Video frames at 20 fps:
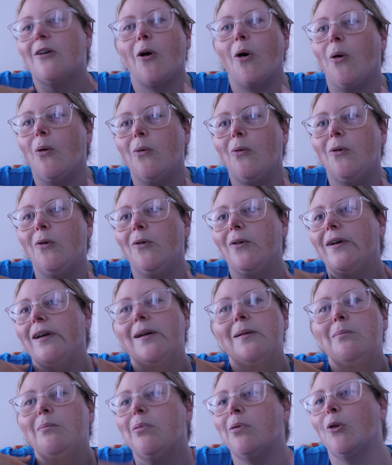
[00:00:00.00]
old
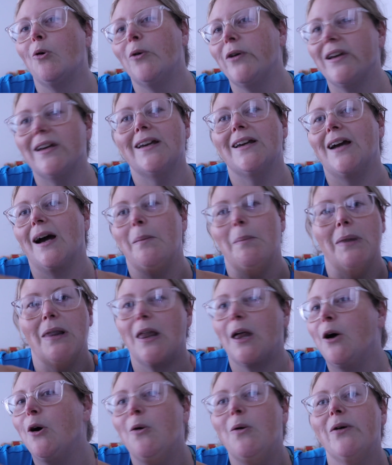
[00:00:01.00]
employee. I'm
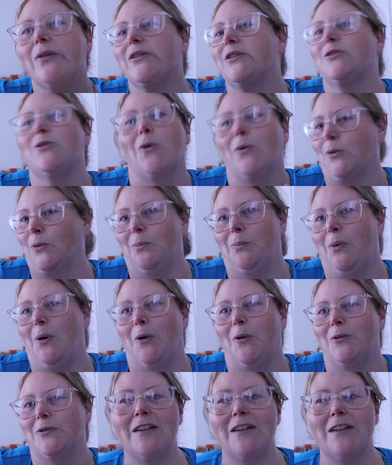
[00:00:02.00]
low on the totem pole.